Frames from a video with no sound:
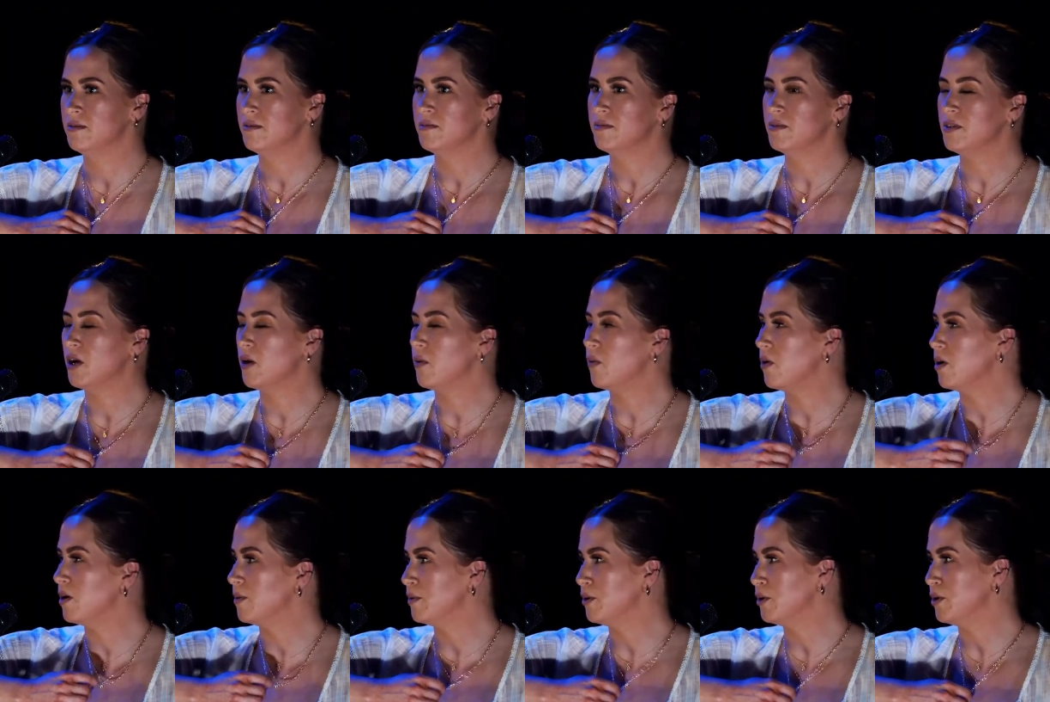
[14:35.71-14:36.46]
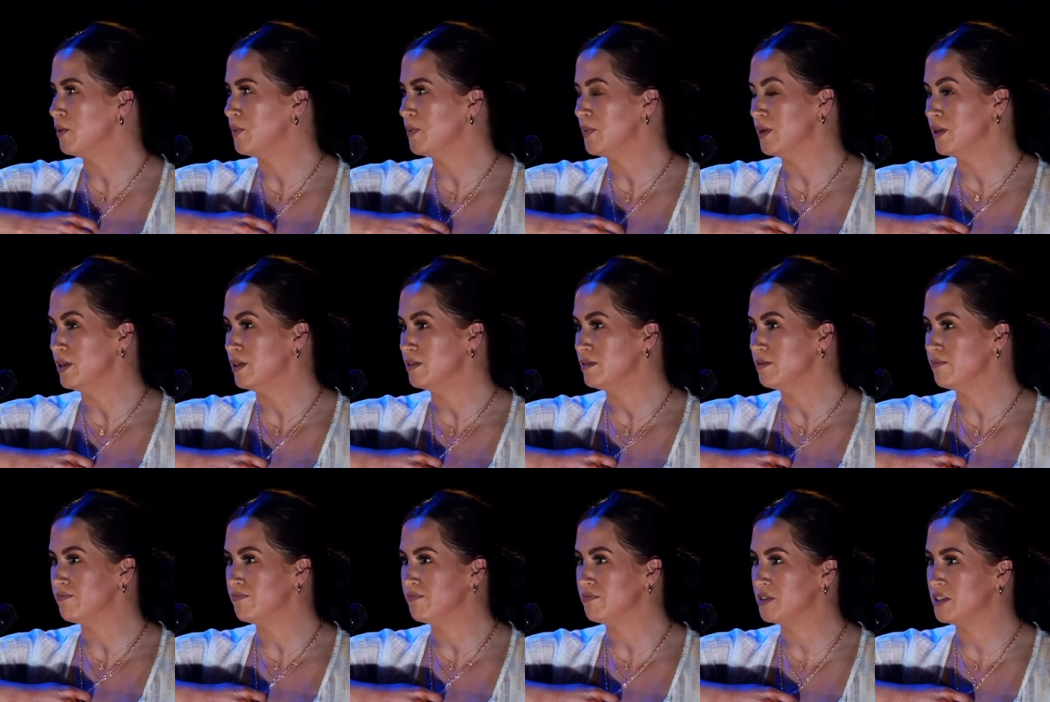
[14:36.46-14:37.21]
not warming up and
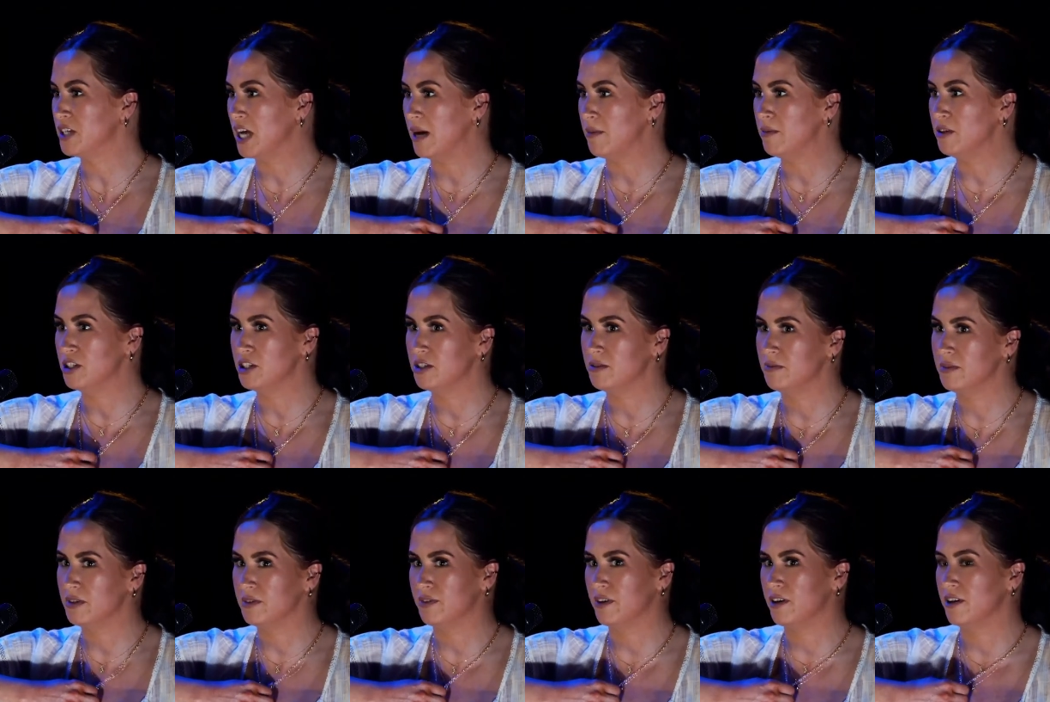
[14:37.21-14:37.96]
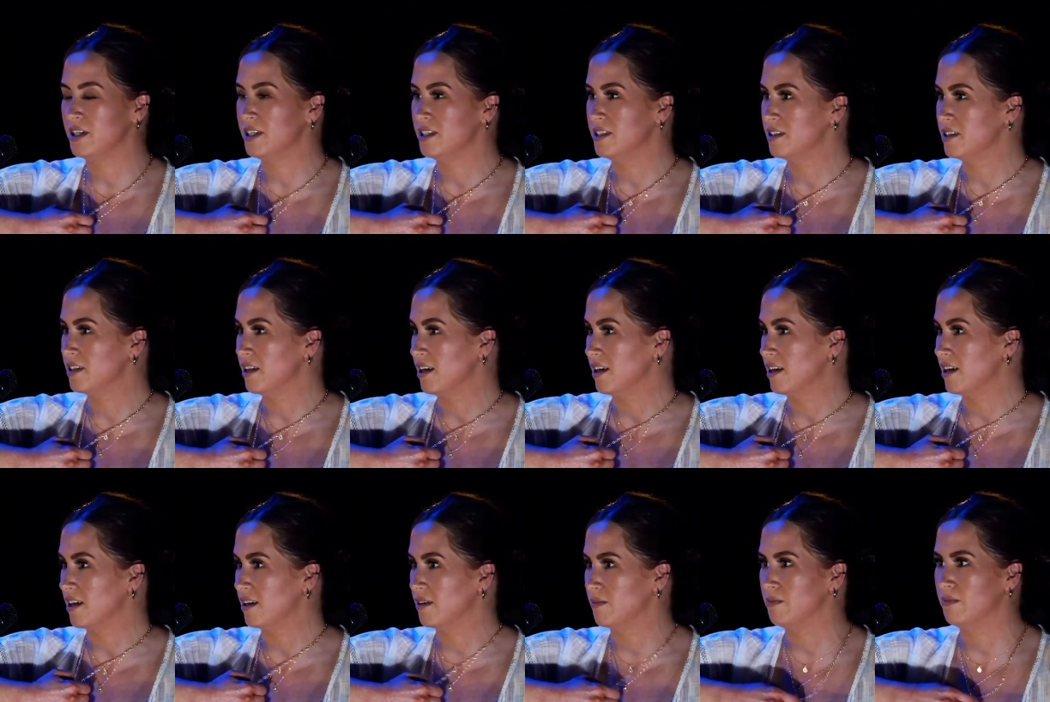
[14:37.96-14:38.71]
damaging my voice, like,
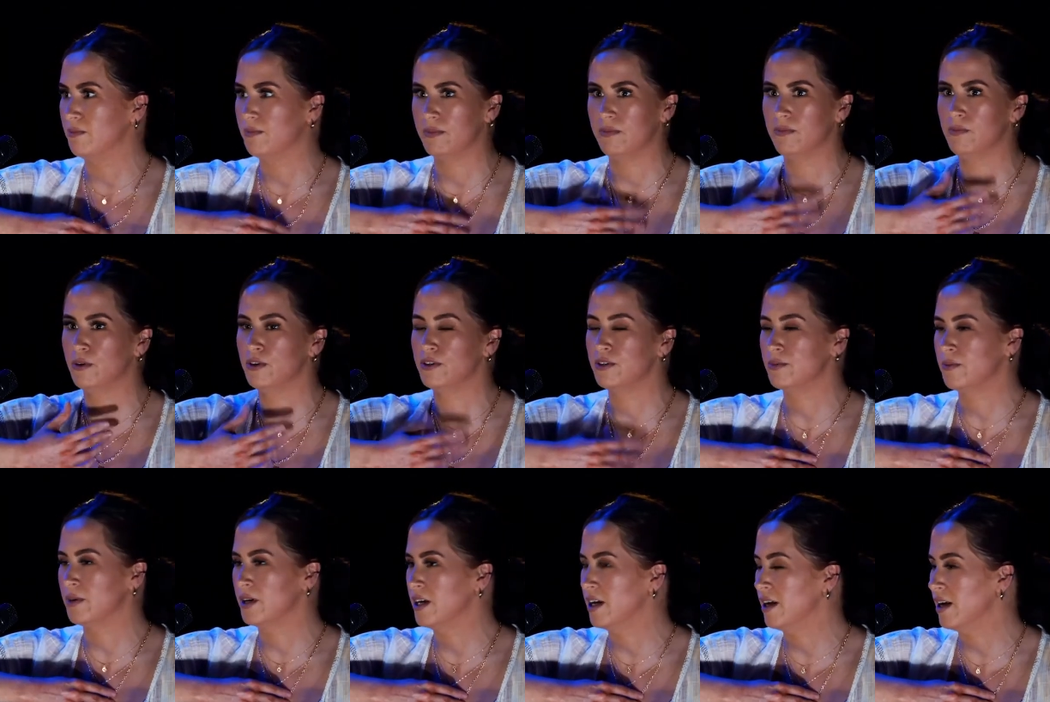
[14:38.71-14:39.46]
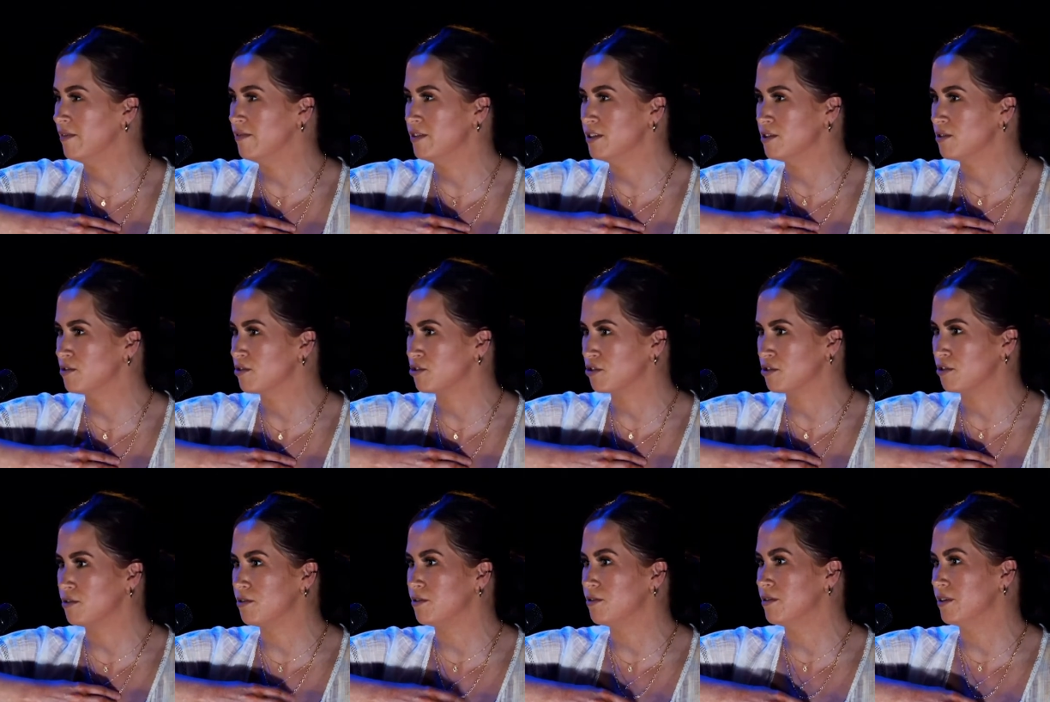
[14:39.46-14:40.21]
and wondering why I have a sore
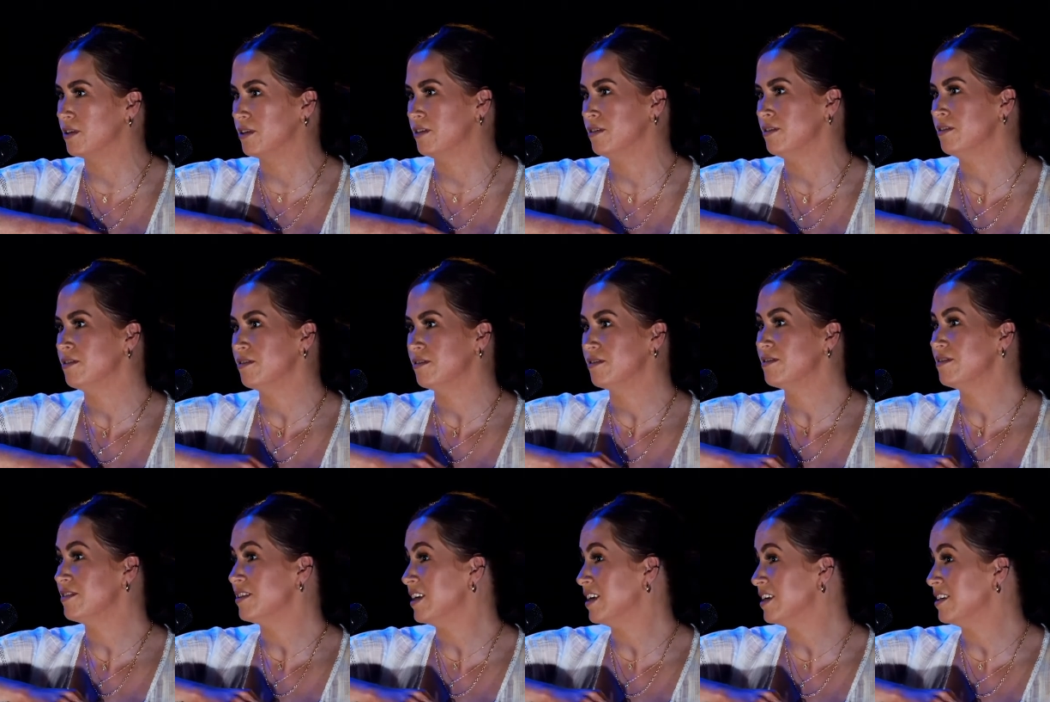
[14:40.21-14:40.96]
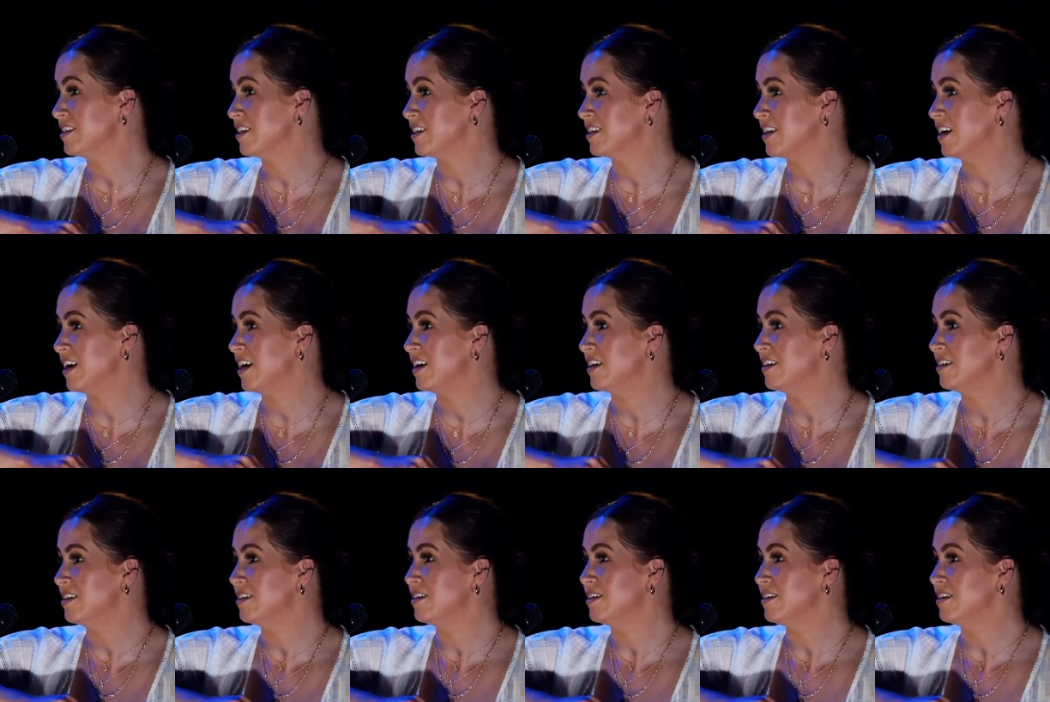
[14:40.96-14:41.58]
throat and things like that.